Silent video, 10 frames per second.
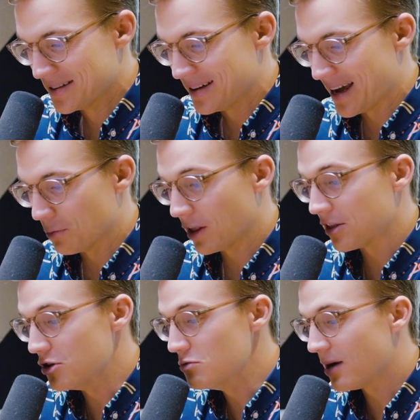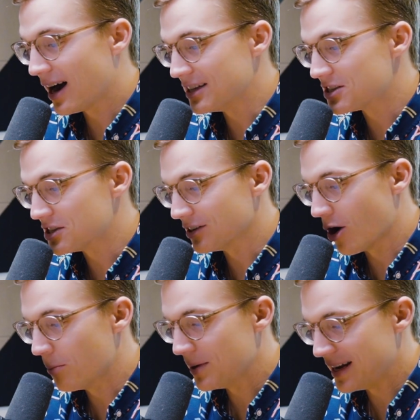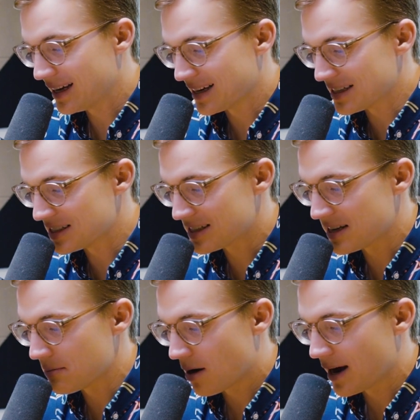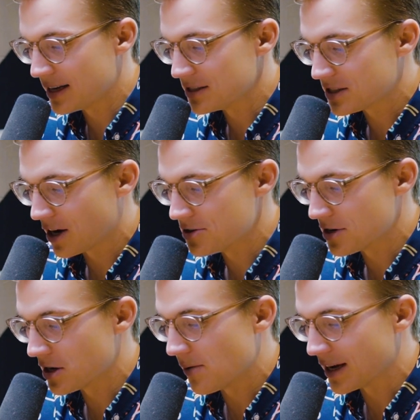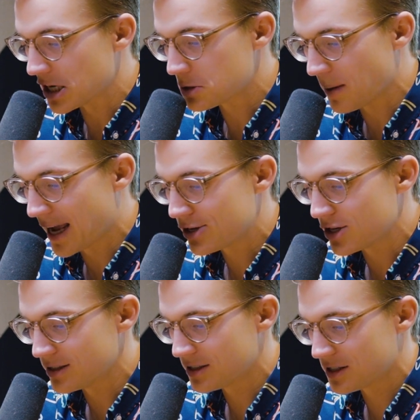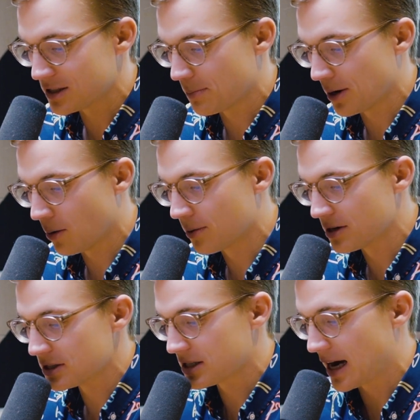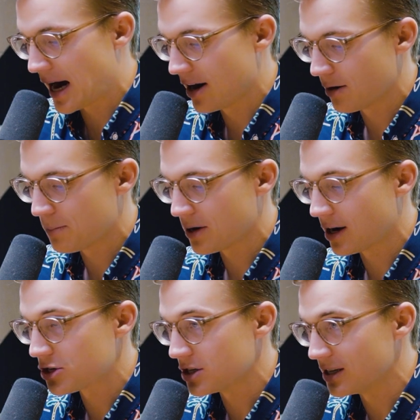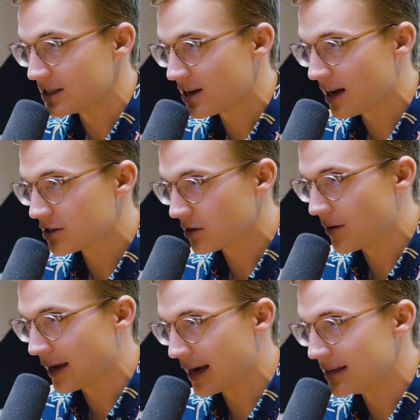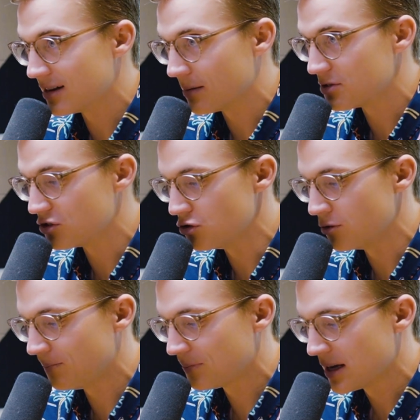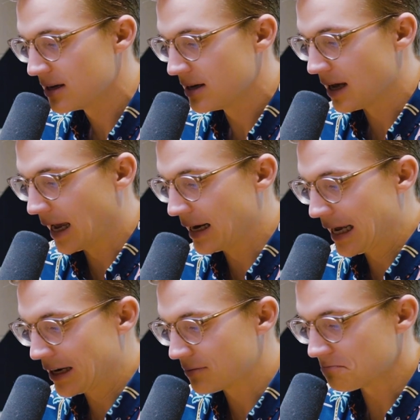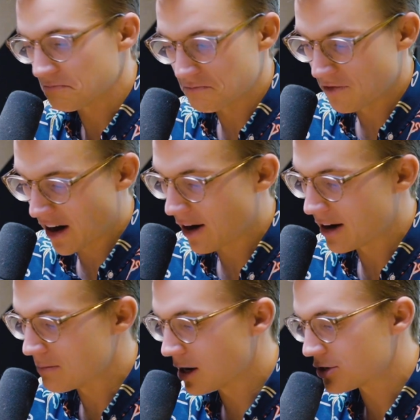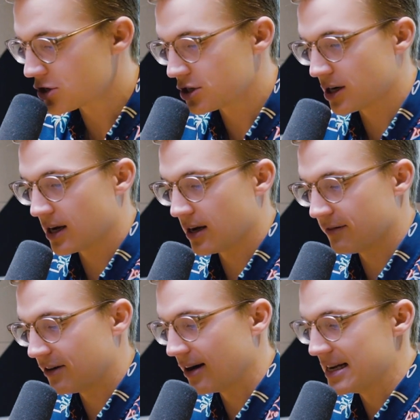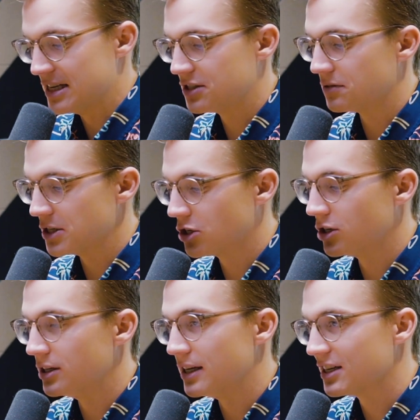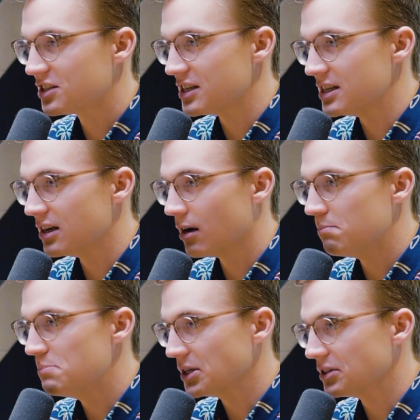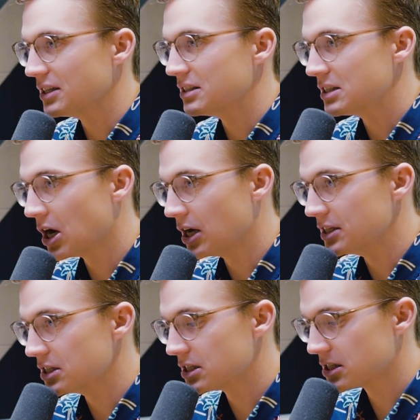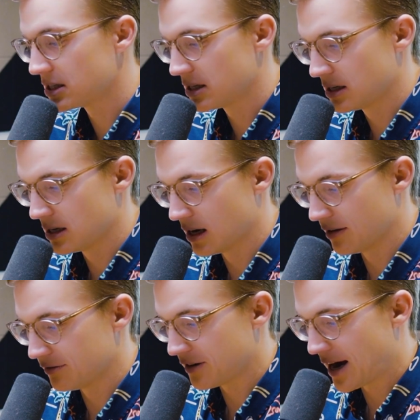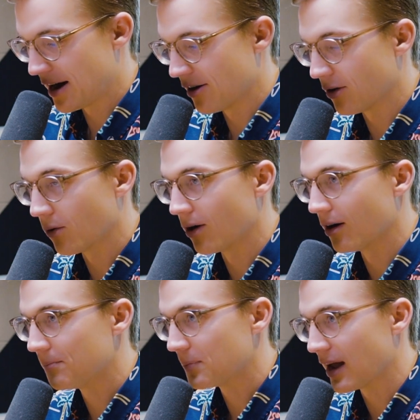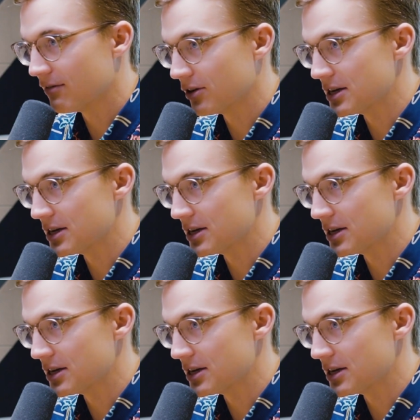And with new mines still opening and existing mines undergoing expansions, the Pilbara's iron production is not slowing anytime soon, and it very easily could exceed 1 billion tons of iron ore every